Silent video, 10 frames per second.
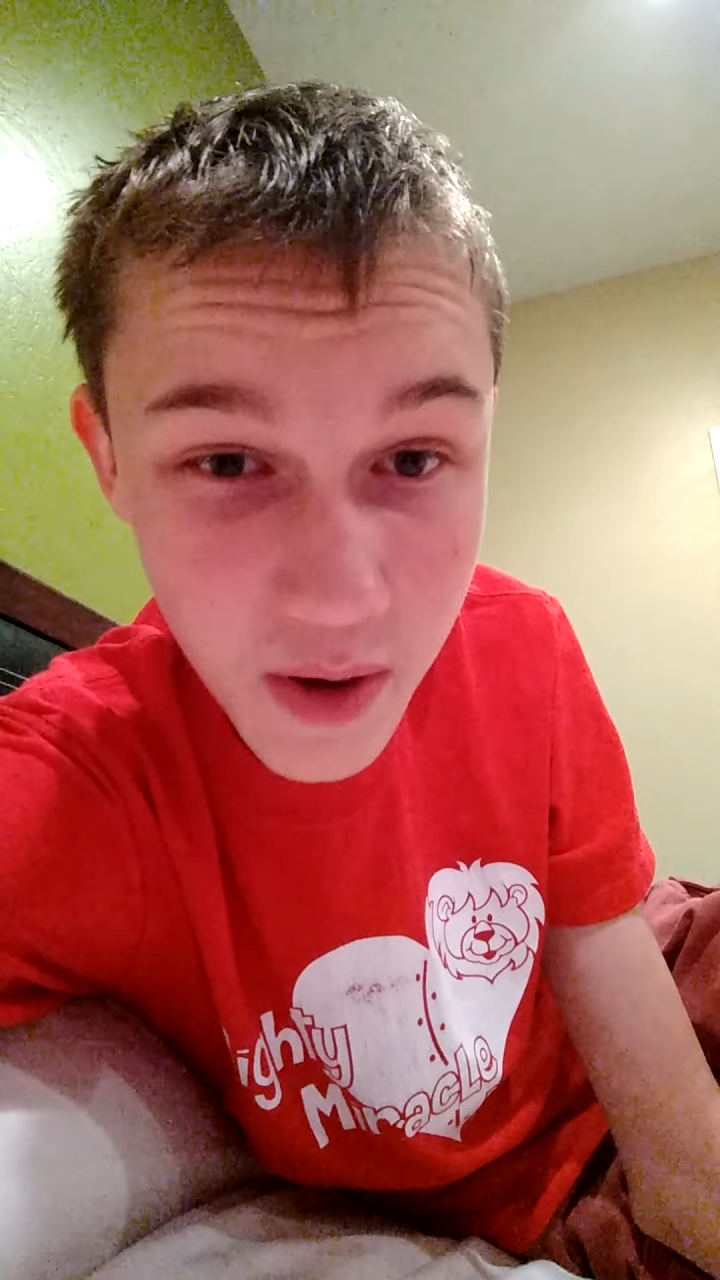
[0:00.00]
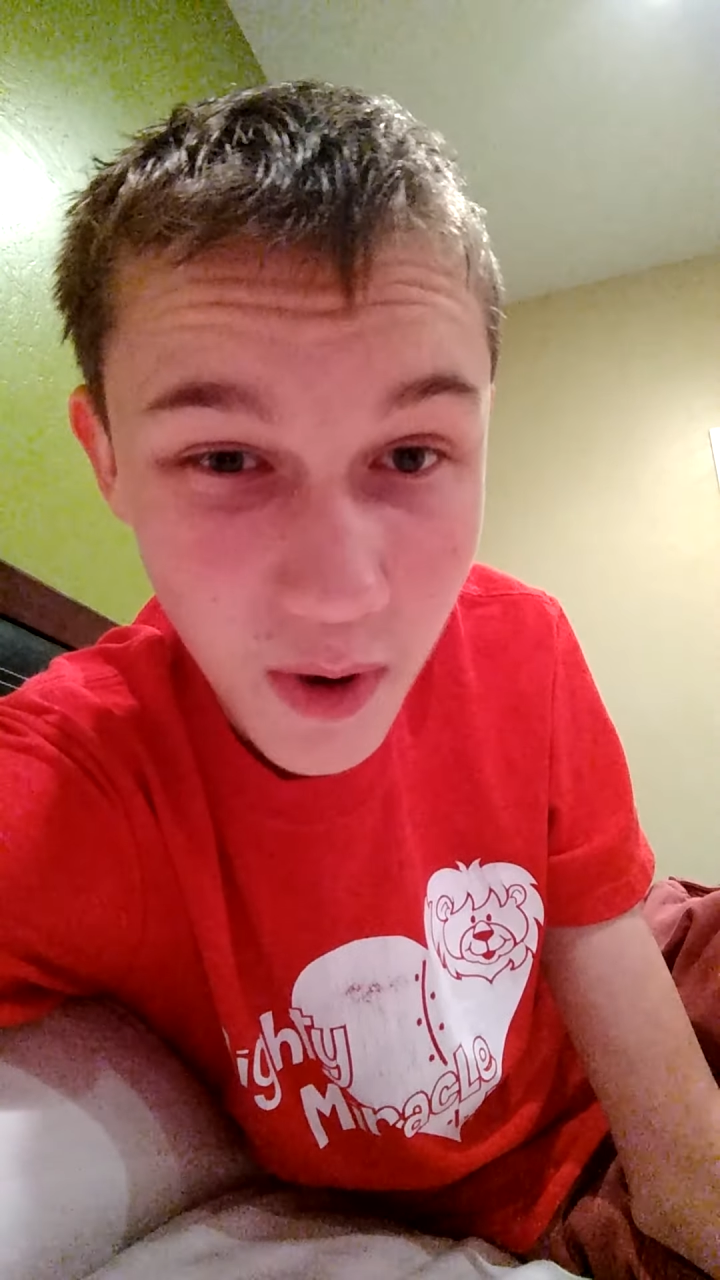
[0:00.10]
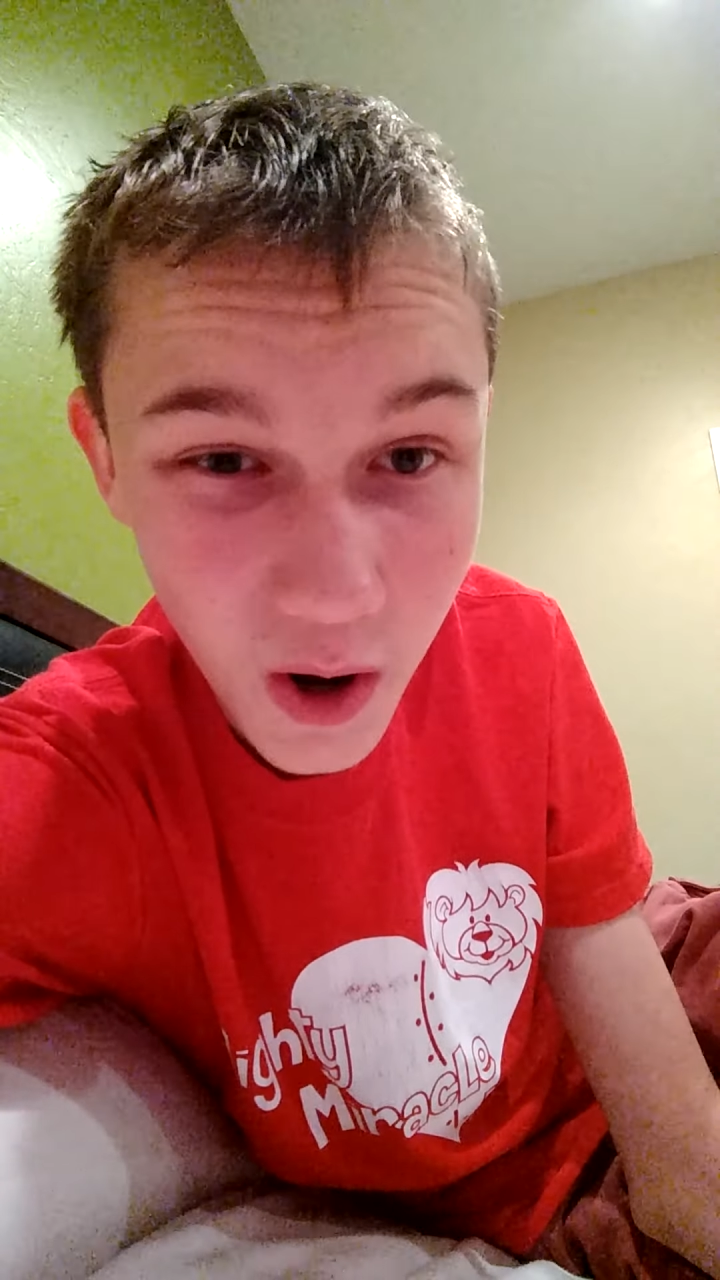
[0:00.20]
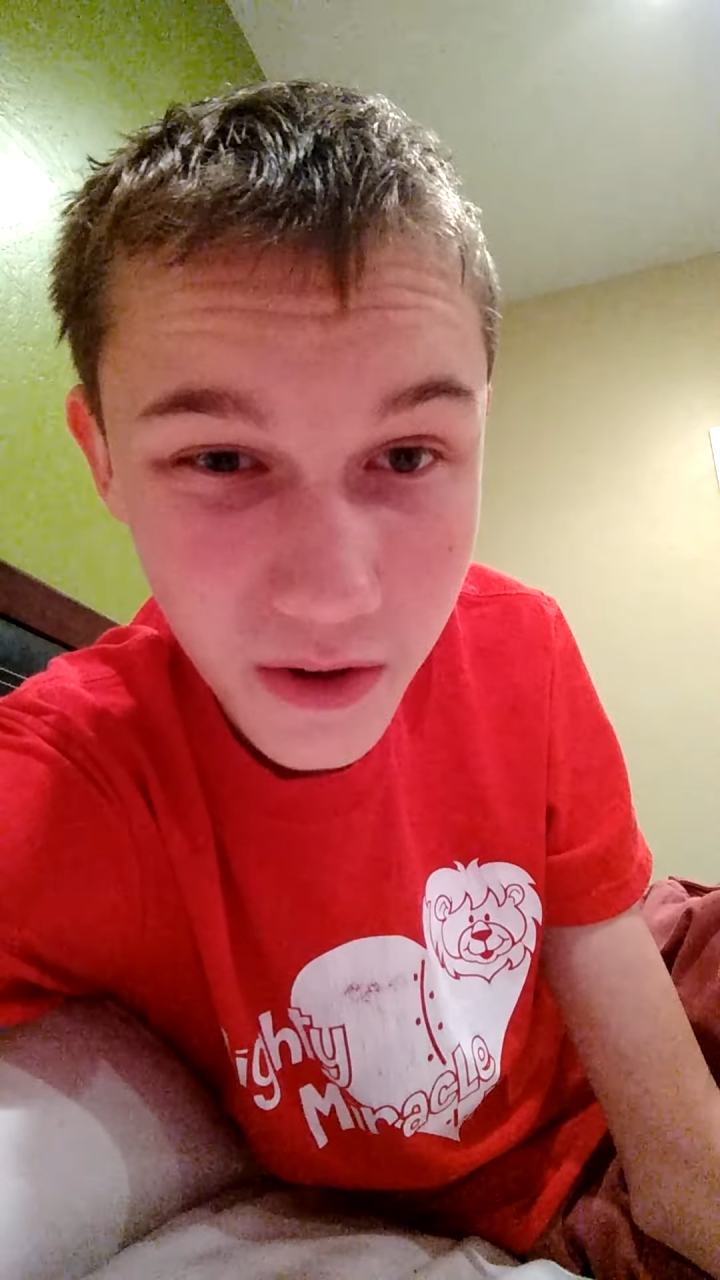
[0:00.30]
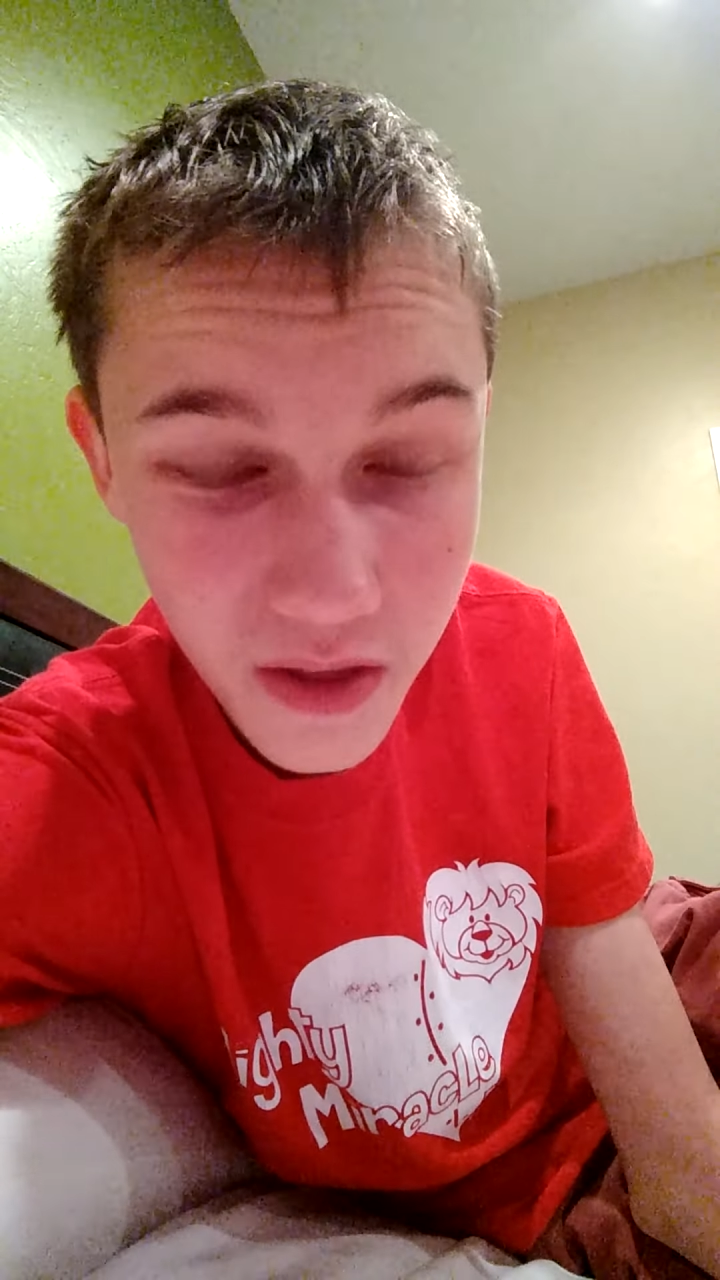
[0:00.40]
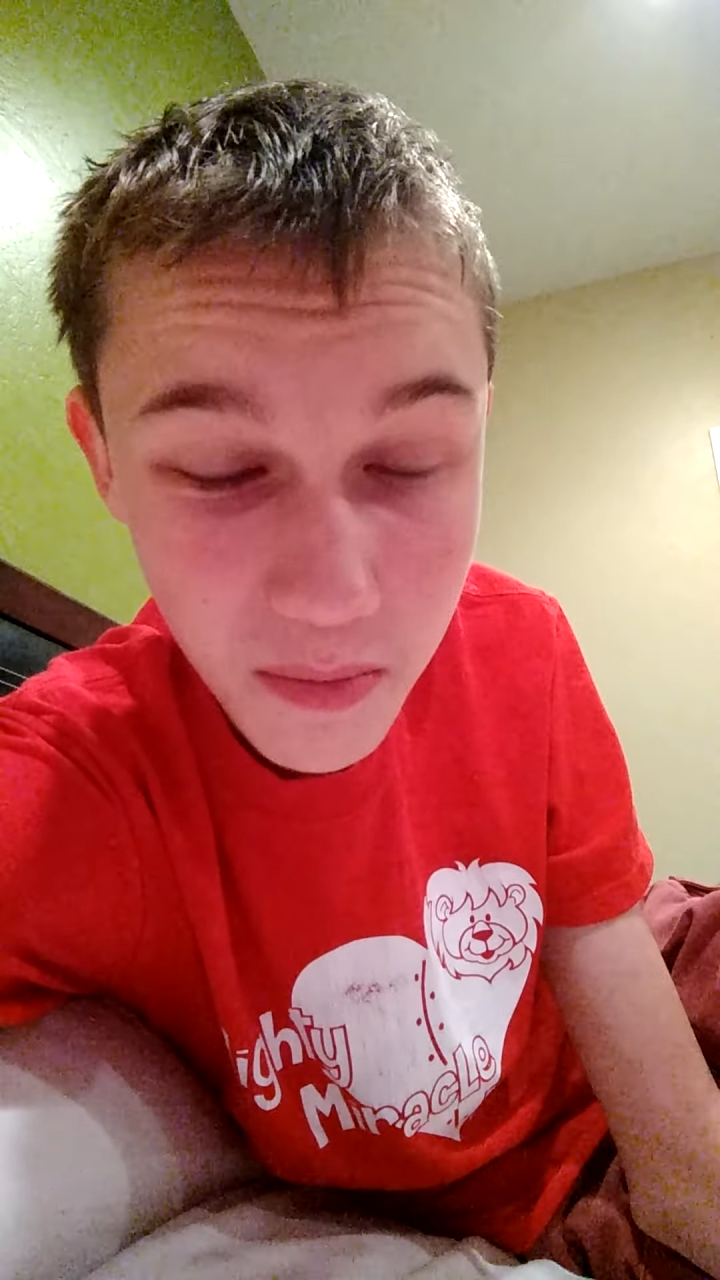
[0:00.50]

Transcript: part of the